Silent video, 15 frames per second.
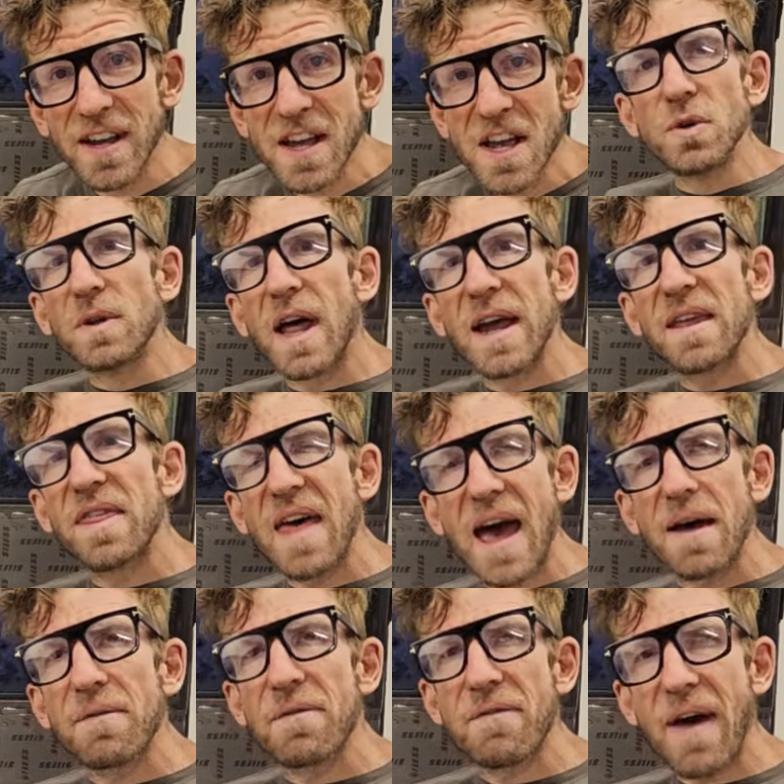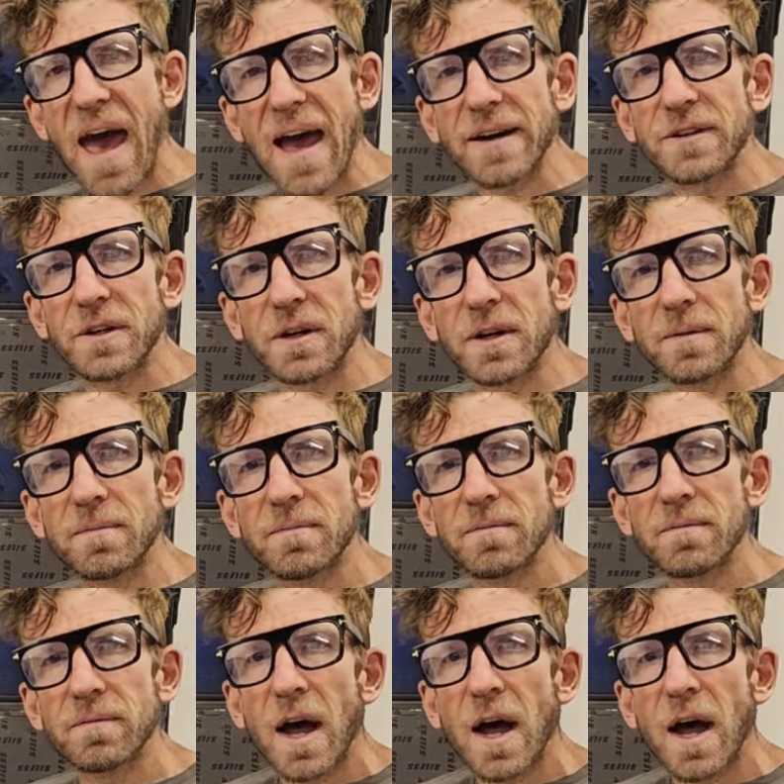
I do like that factor.